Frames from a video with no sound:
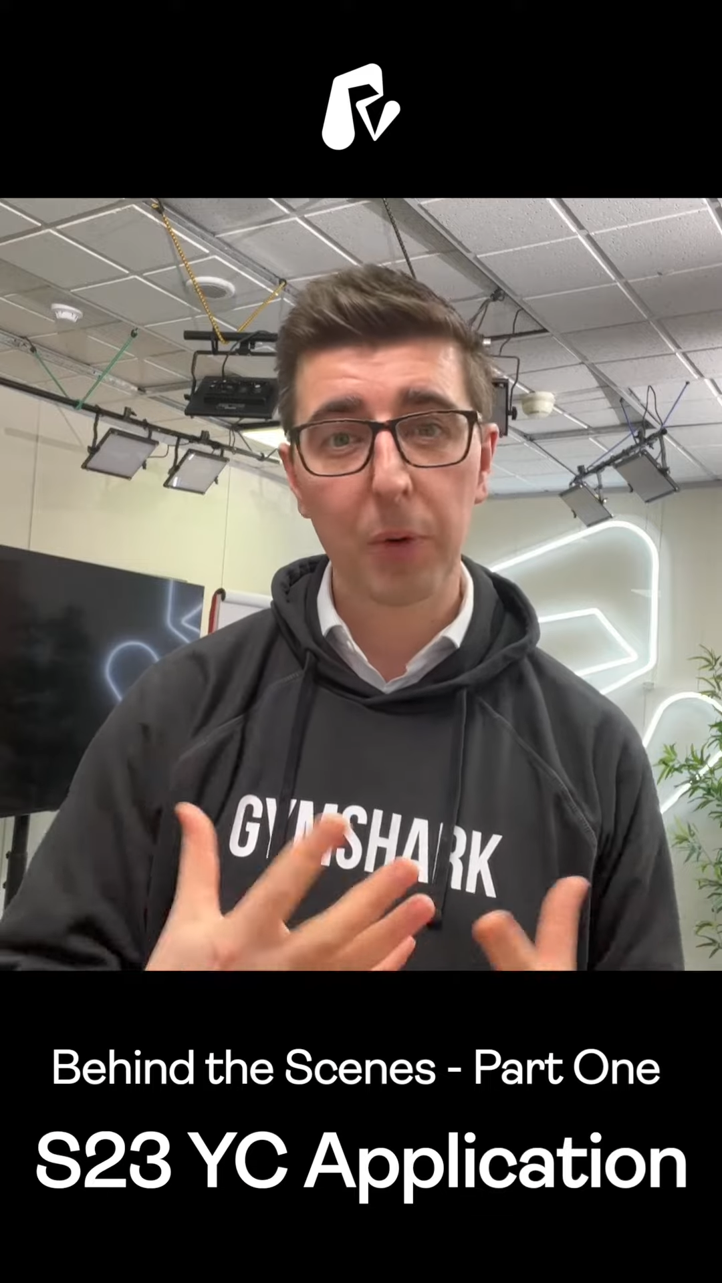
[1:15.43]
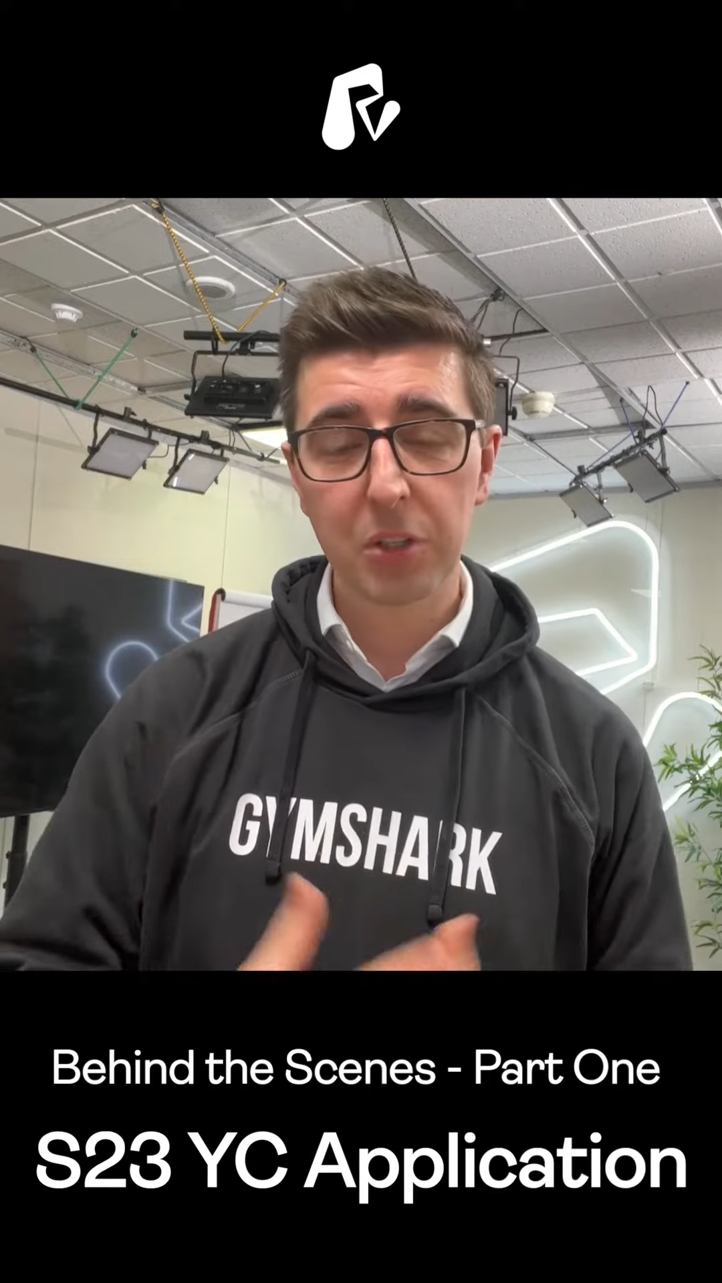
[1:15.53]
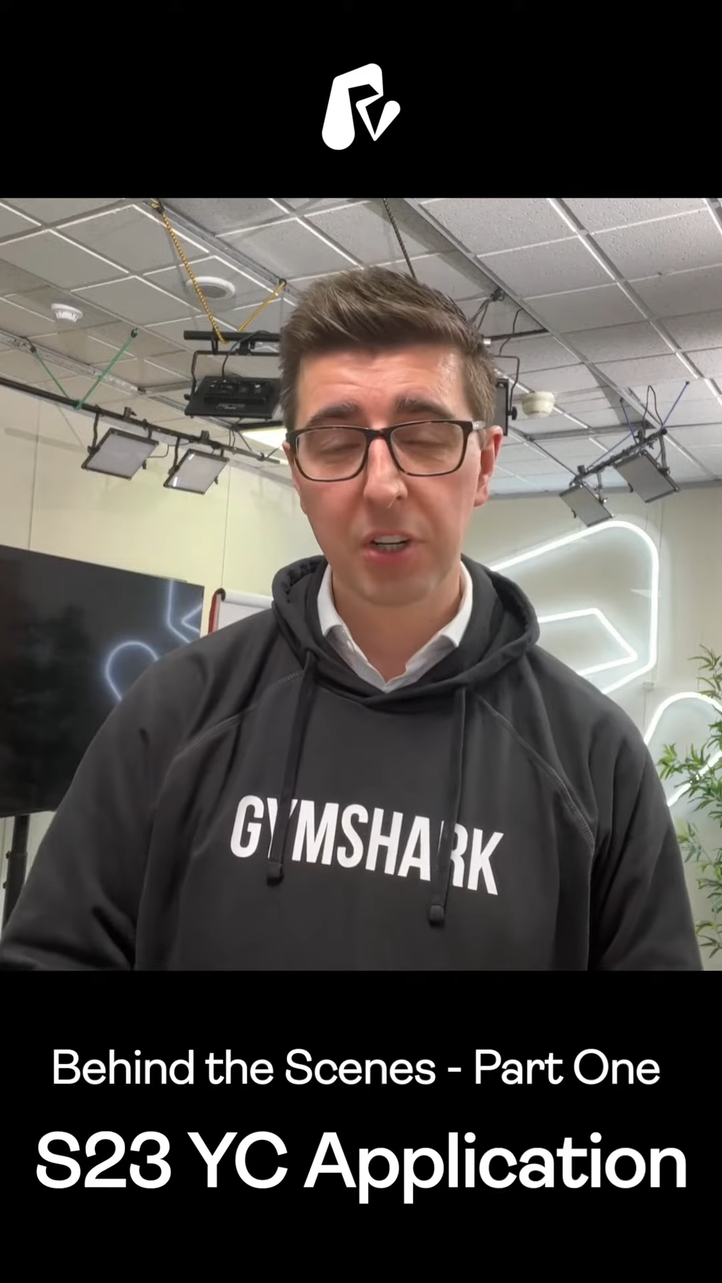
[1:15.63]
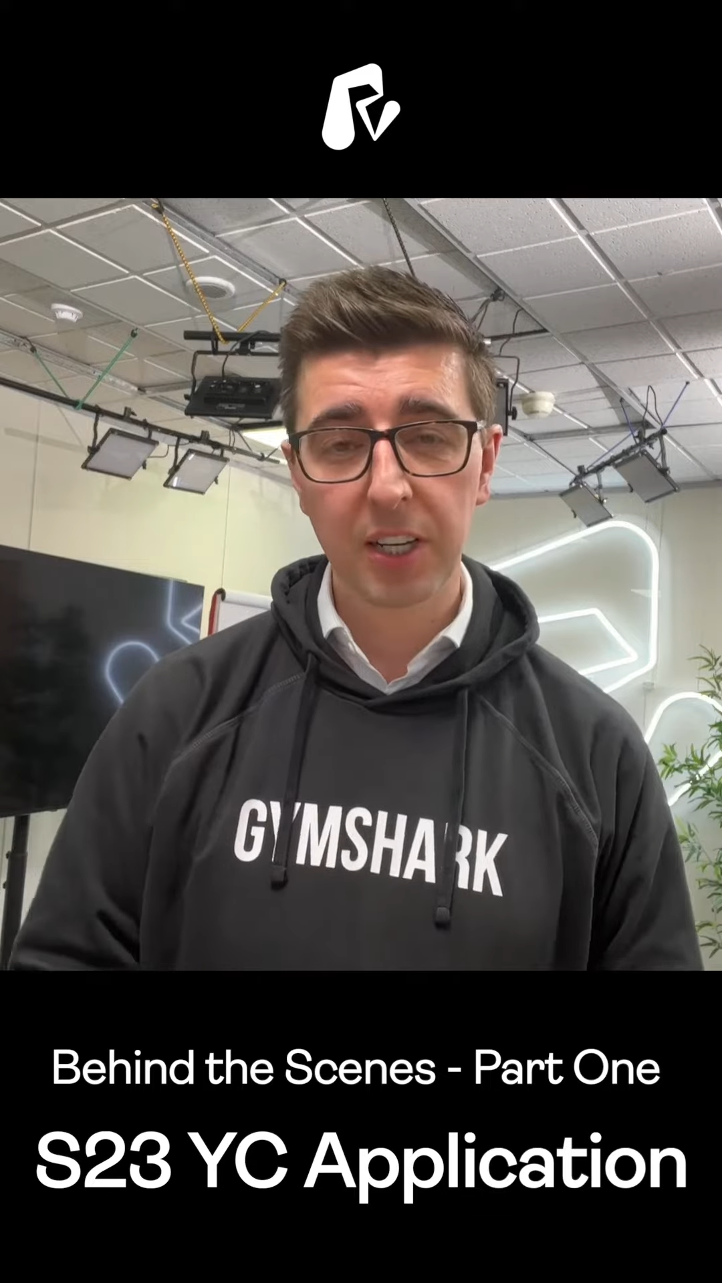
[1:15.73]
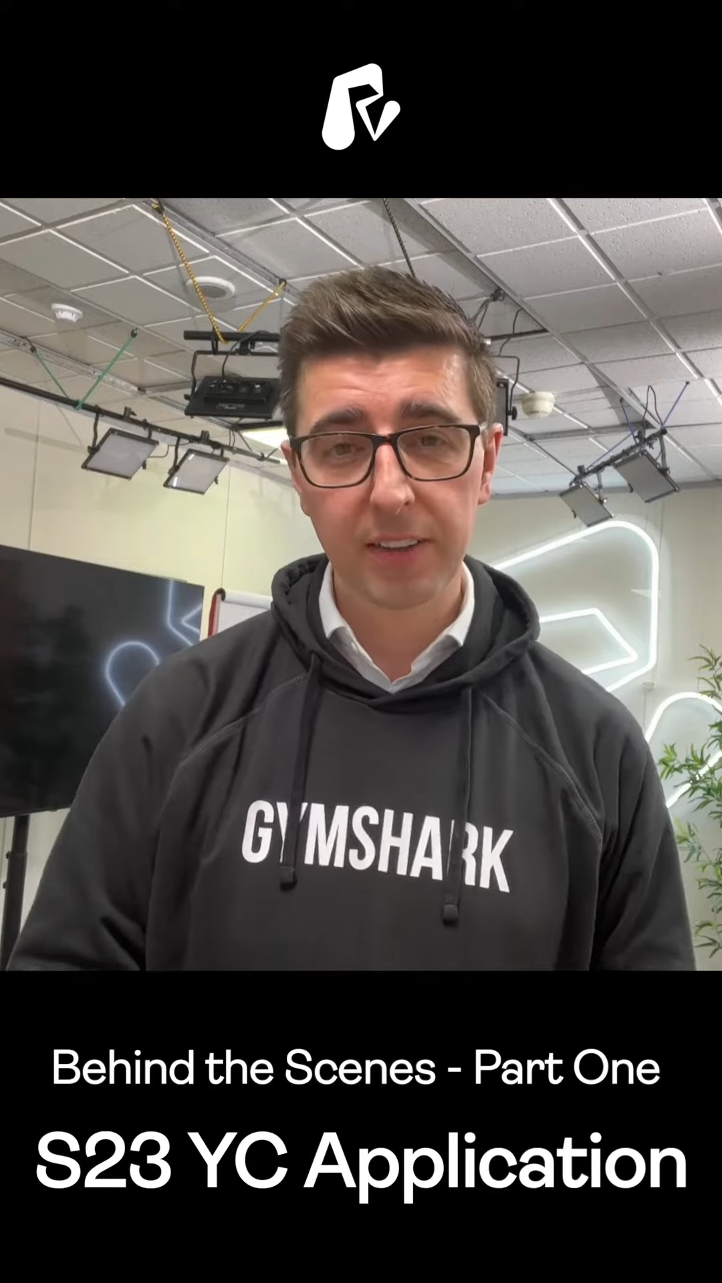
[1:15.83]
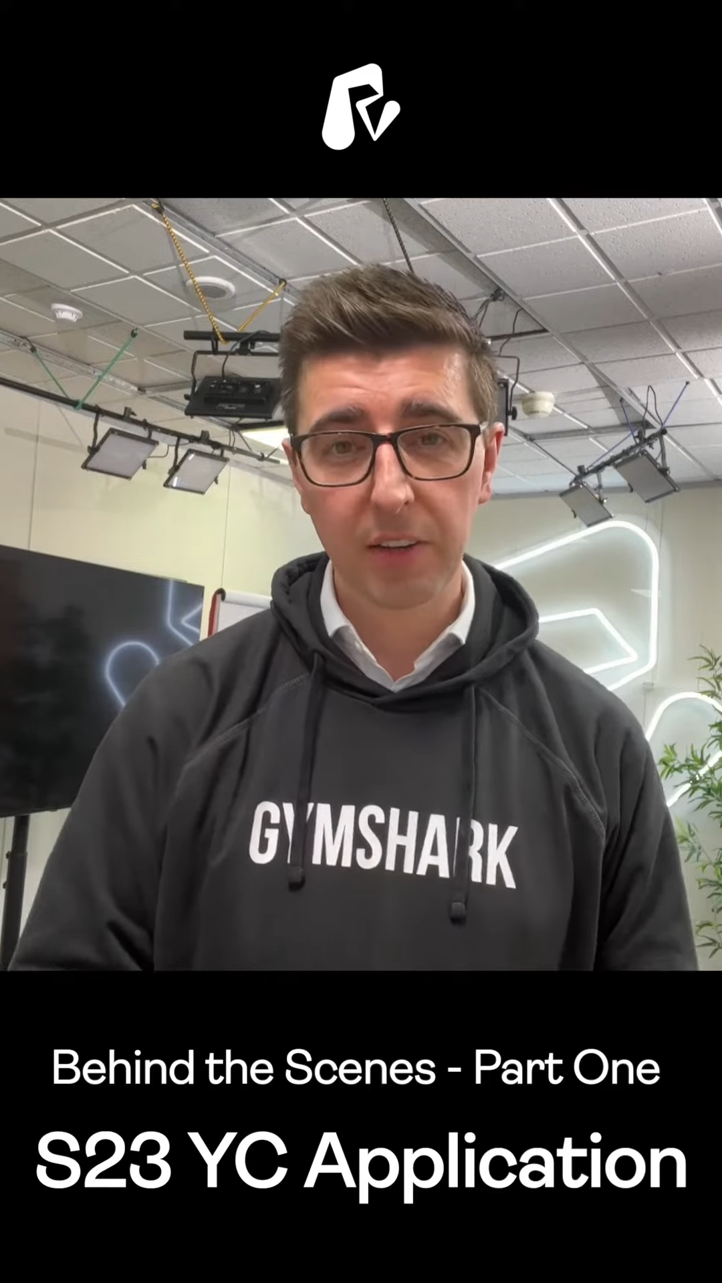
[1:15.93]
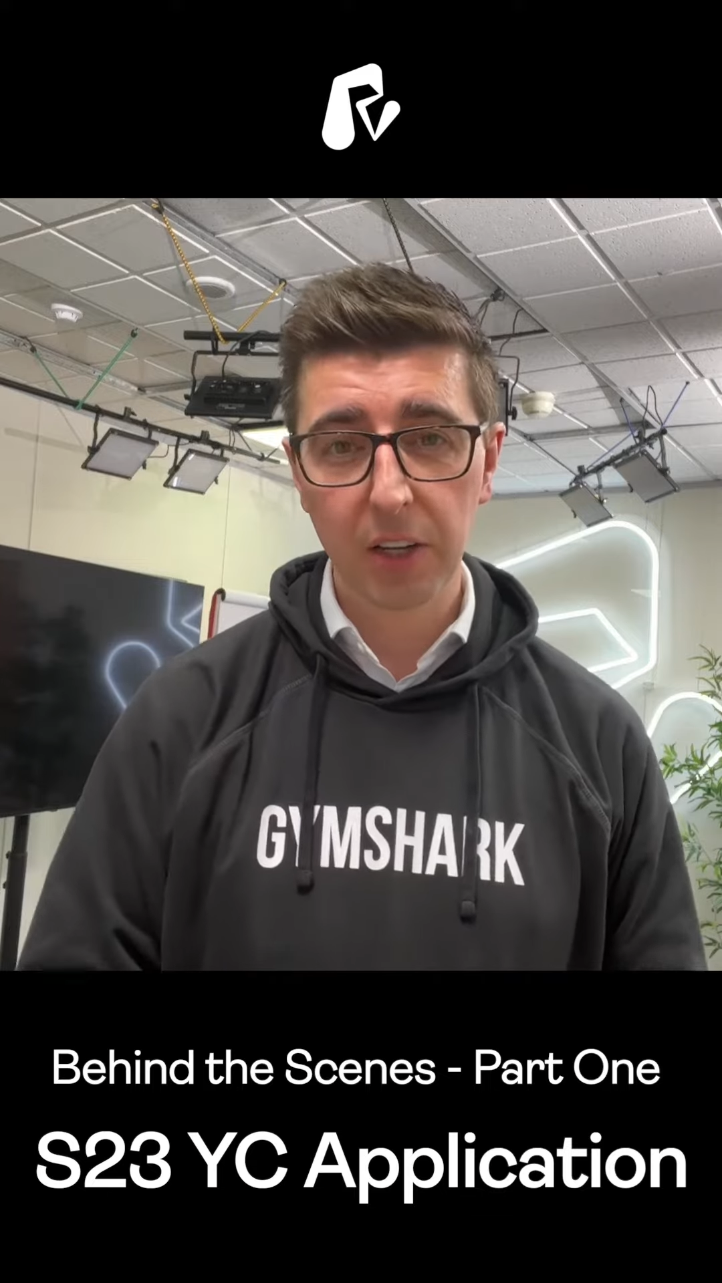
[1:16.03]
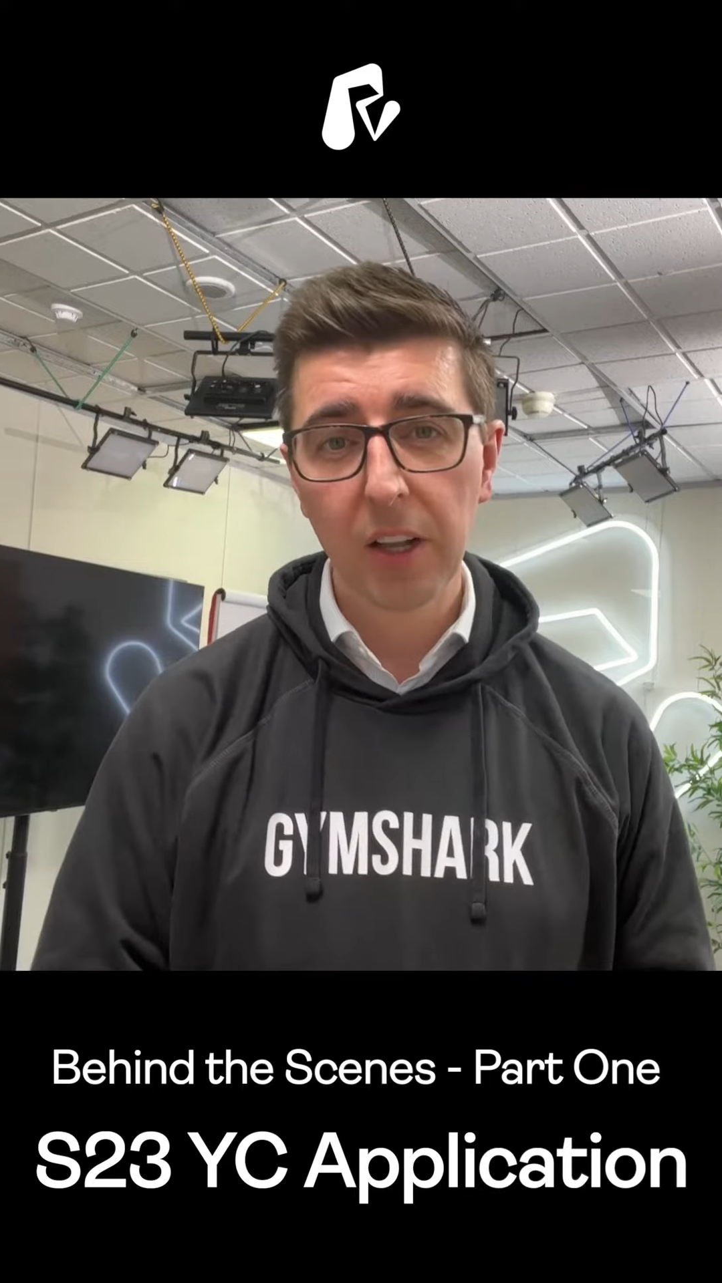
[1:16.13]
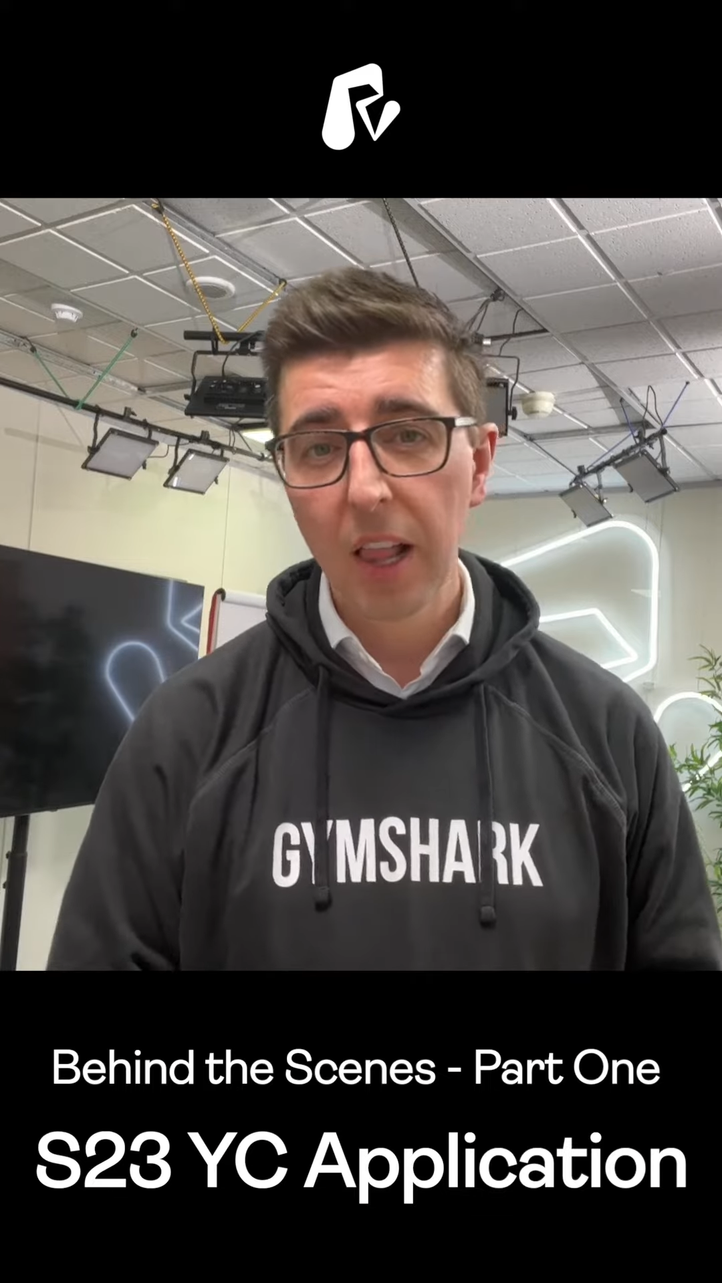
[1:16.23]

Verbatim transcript: trying to do it.